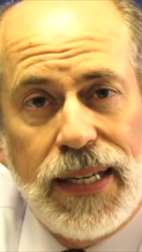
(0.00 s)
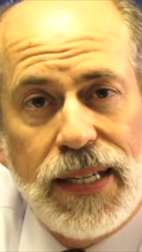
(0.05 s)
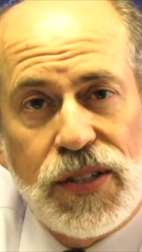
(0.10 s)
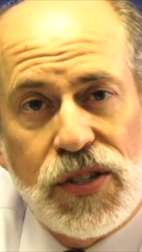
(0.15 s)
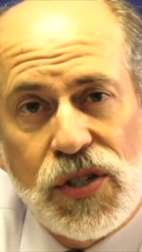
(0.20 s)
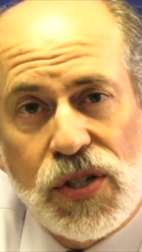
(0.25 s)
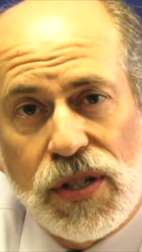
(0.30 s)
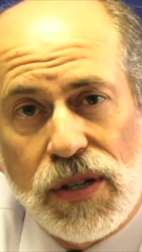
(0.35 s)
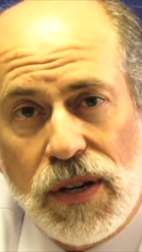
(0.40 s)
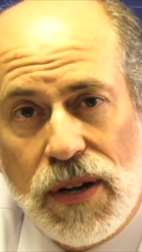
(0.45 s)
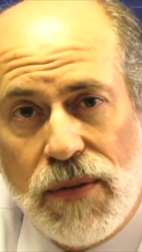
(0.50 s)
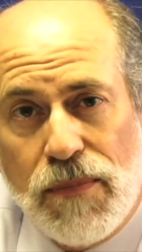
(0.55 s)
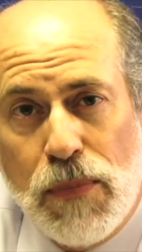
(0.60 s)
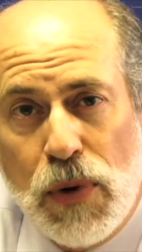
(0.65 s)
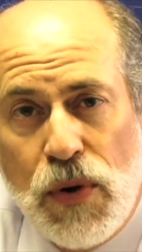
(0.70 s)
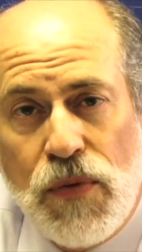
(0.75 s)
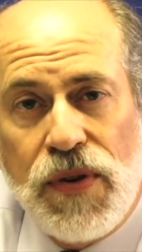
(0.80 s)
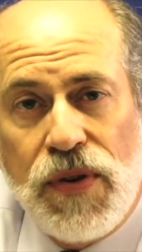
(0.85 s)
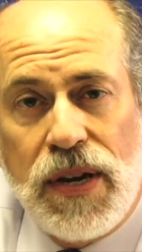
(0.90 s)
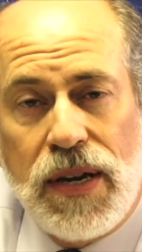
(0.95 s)
It's a
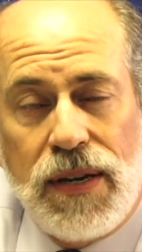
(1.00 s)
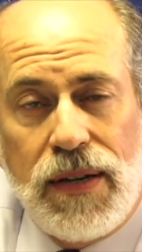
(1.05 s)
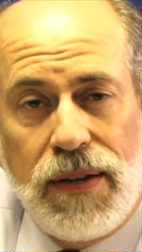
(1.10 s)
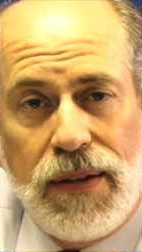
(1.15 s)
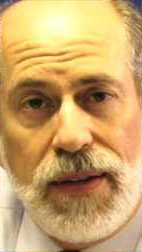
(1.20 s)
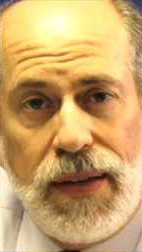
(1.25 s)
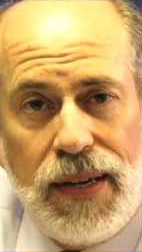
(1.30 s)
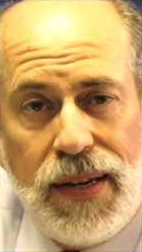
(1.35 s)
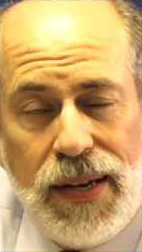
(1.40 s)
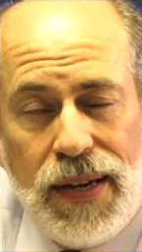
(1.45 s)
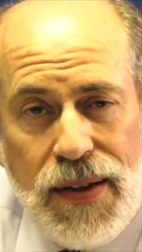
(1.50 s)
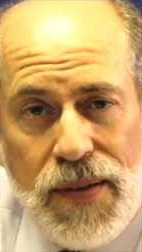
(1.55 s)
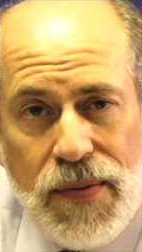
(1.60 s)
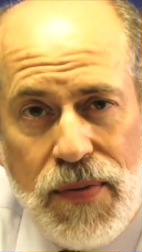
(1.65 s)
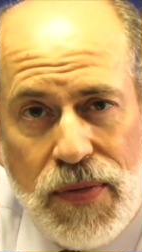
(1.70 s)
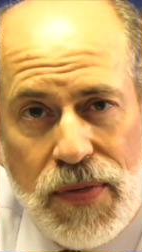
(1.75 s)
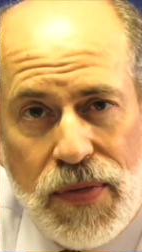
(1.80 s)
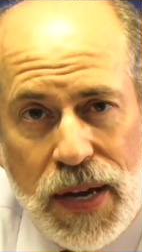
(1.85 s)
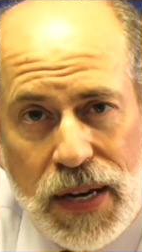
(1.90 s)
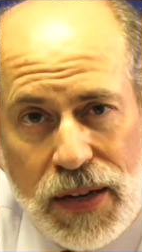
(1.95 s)
movie
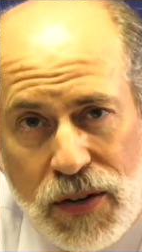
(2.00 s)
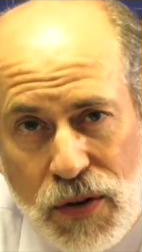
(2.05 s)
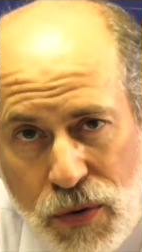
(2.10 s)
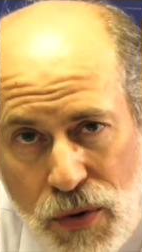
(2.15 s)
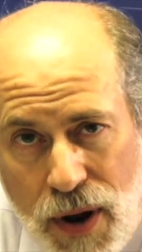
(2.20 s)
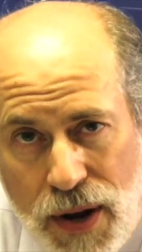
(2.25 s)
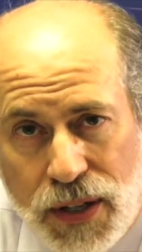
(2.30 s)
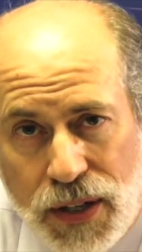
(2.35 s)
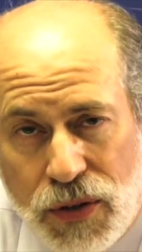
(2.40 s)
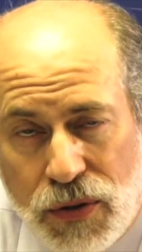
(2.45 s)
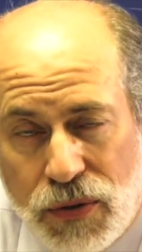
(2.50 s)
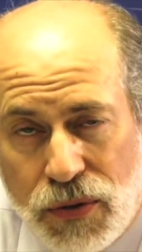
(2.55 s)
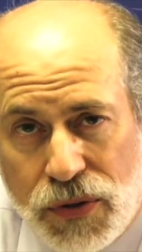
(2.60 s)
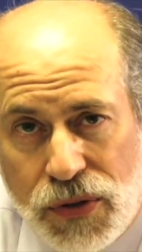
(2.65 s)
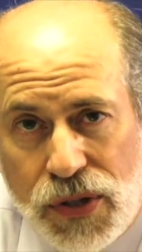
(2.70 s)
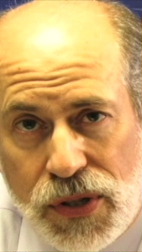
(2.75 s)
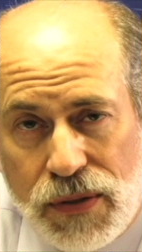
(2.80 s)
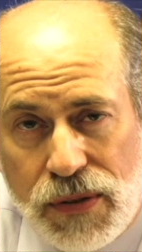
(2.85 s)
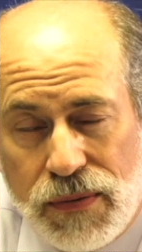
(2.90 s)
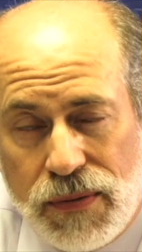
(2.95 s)
that
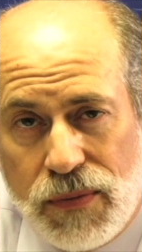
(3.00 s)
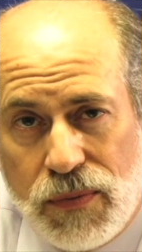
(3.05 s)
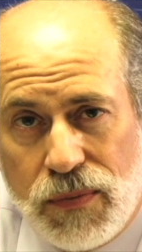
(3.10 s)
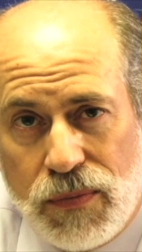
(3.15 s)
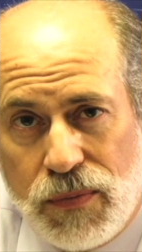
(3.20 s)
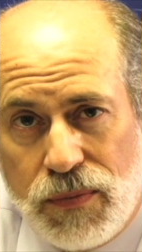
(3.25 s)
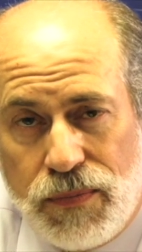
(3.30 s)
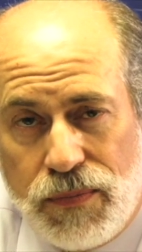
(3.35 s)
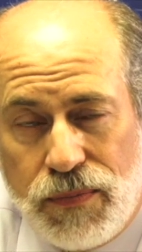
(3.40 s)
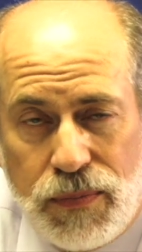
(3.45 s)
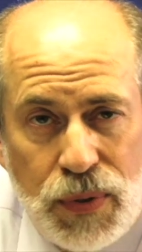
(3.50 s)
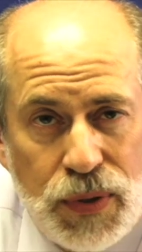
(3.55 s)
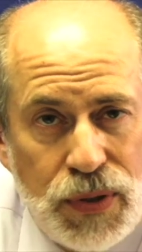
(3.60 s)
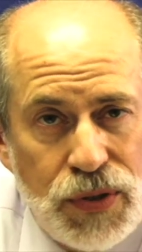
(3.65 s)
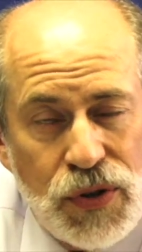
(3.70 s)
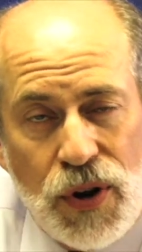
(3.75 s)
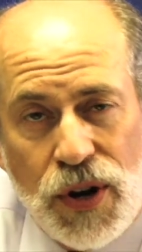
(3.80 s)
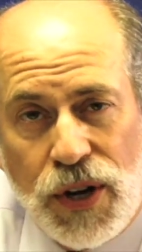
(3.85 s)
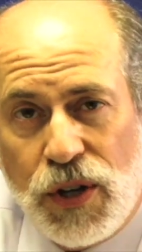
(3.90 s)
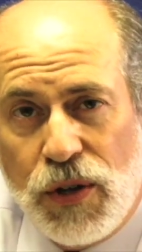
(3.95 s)
chronicles what
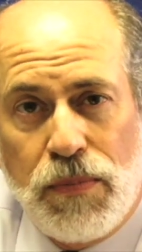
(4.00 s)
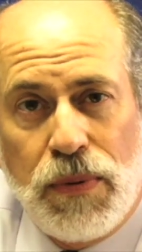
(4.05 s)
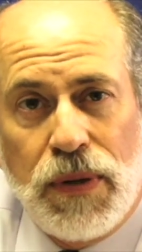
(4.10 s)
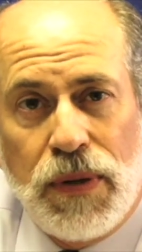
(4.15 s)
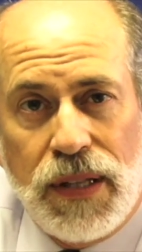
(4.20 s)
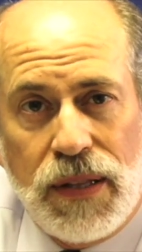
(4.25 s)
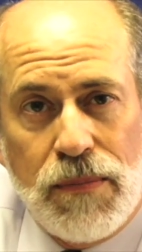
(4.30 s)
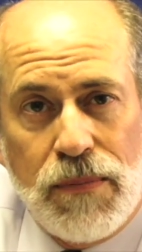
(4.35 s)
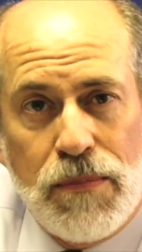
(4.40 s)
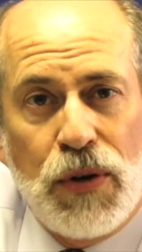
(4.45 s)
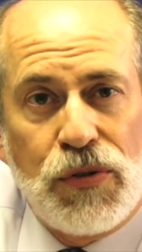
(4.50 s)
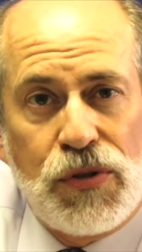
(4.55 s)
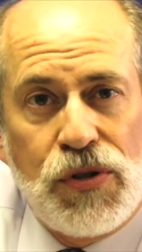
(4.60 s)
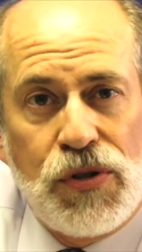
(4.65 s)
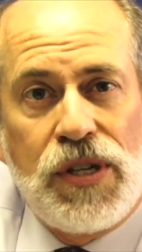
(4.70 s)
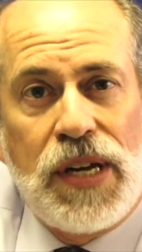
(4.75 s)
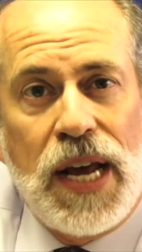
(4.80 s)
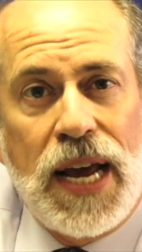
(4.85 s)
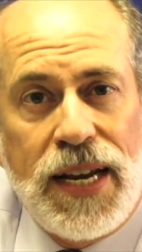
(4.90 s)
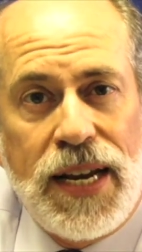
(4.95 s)
is arguably the
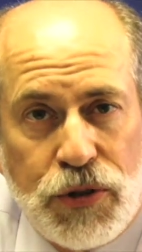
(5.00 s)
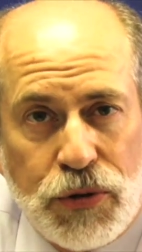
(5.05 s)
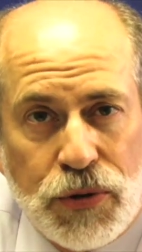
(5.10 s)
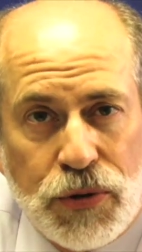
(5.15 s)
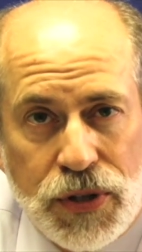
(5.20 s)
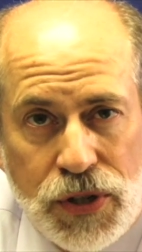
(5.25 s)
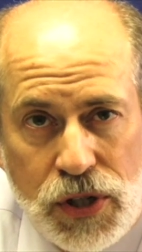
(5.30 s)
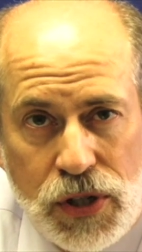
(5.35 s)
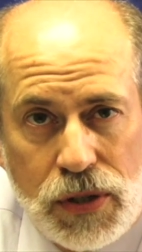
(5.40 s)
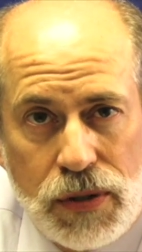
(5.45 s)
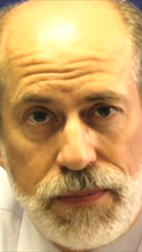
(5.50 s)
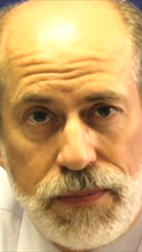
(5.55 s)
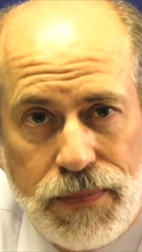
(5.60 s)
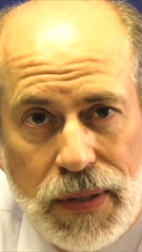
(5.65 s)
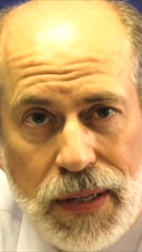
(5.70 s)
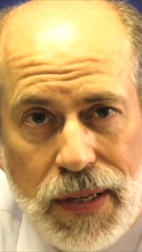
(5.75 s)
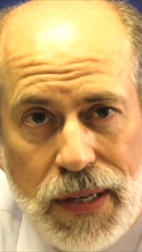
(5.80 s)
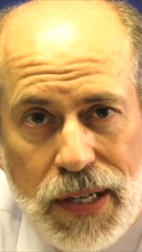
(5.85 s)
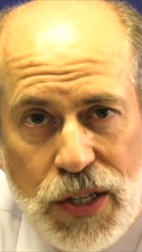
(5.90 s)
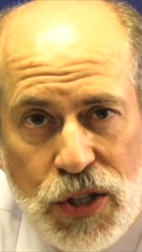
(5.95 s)
most dangerous
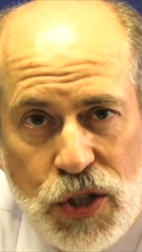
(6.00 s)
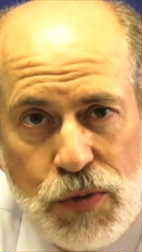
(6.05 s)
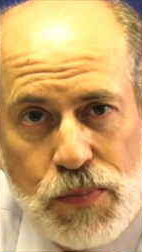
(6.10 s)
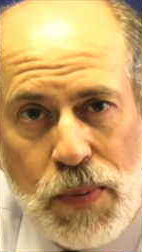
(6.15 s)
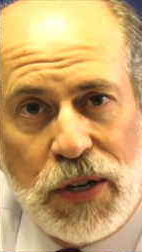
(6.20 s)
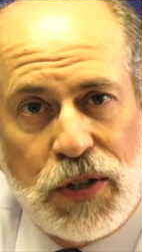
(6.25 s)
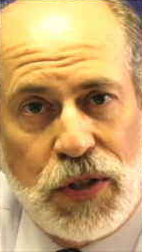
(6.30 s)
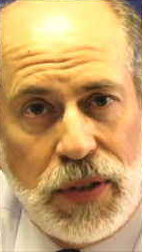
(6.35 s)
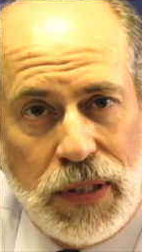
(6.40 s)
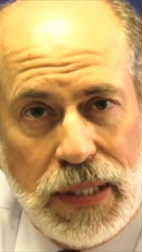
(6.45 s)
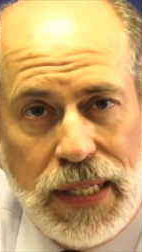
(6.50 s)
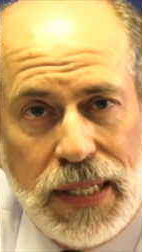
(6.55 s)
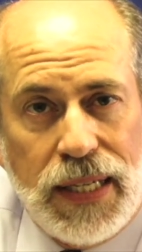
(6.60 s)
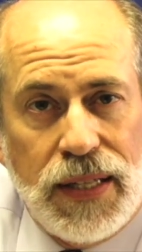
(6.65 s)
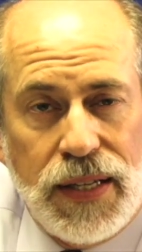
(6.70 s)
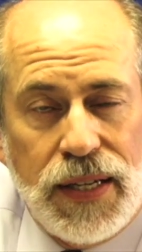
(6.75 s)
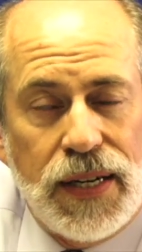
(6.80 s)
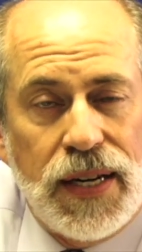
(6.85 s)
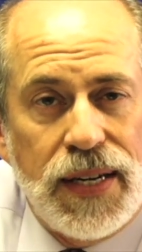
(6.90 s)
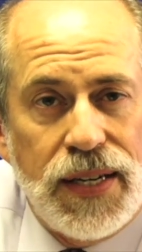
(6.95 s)
specialty
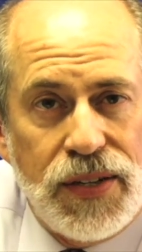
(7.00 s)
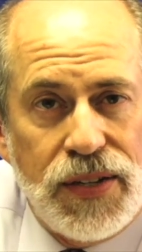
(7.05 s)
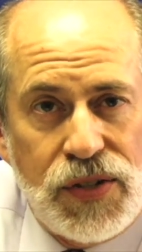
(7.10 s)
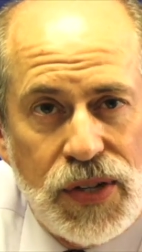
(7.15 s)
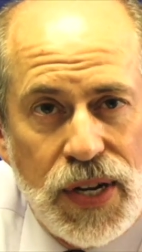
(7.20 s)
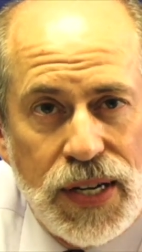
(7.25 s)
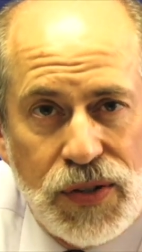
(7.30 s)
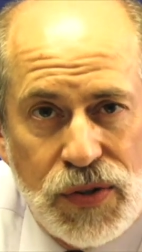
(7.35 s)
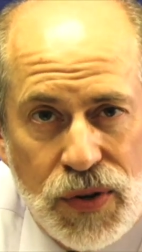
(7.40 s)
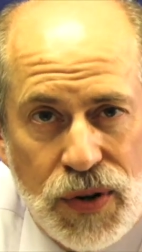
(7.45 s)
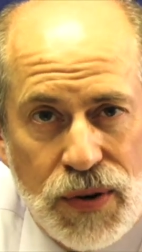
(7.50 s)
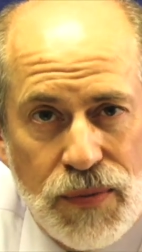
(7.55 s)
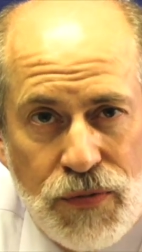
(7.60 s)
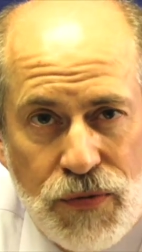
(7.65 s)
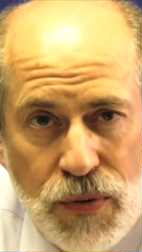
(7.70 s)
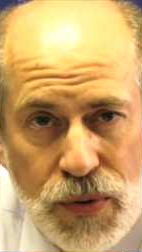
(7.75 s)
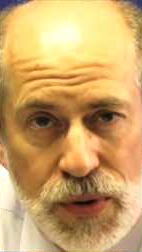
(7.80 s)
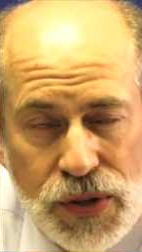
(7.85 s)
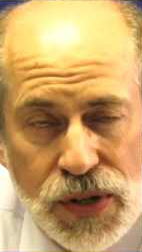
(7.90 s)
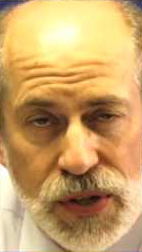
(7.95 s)
in the United States Armed
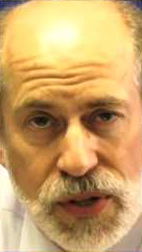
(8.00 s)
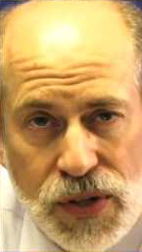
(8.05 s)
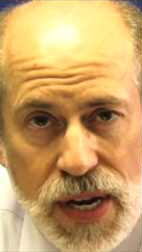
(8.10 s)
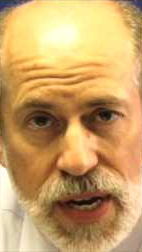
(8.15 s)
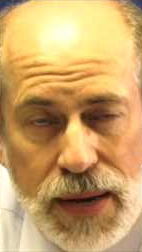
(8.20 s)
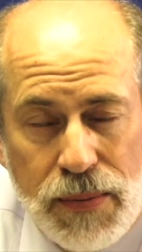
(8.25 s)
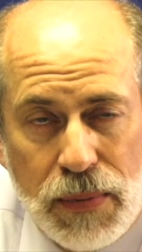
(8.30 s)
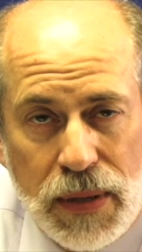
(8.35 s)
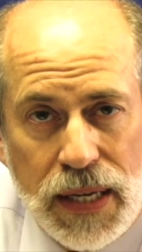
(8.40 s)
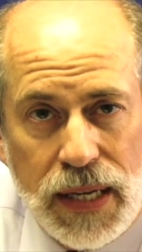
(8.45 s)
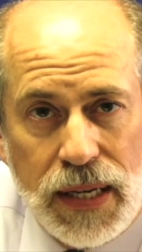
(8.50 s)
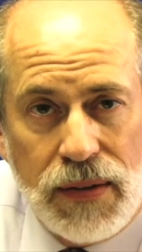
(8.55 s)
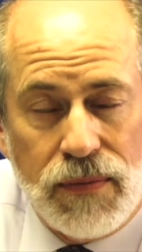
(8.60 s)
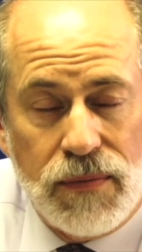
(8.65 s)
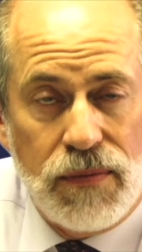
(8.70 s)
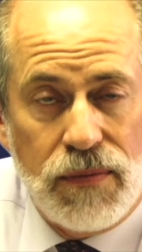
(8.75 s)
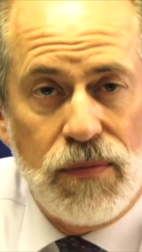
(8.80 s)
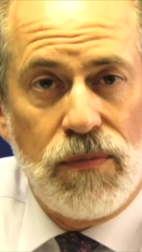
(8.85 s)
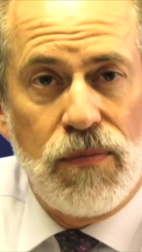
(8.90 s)
Forces, namely